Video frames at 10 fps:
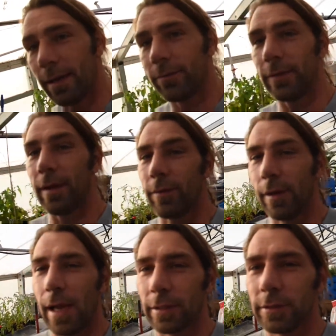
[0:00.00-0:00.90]
I've never
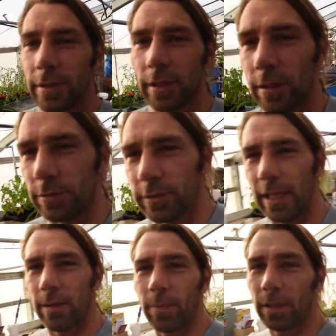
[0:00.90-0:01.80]
actually used
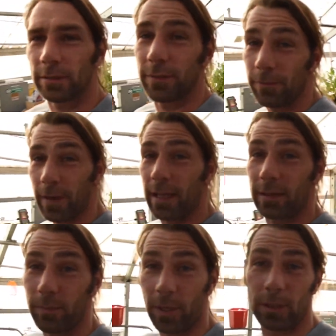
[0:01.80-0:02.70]
ladybugs to fight
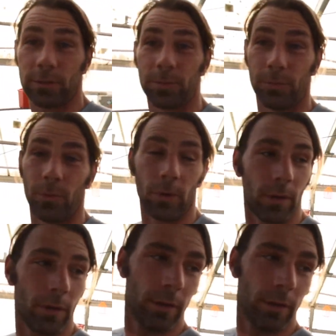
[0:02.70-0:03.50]
the bugs before.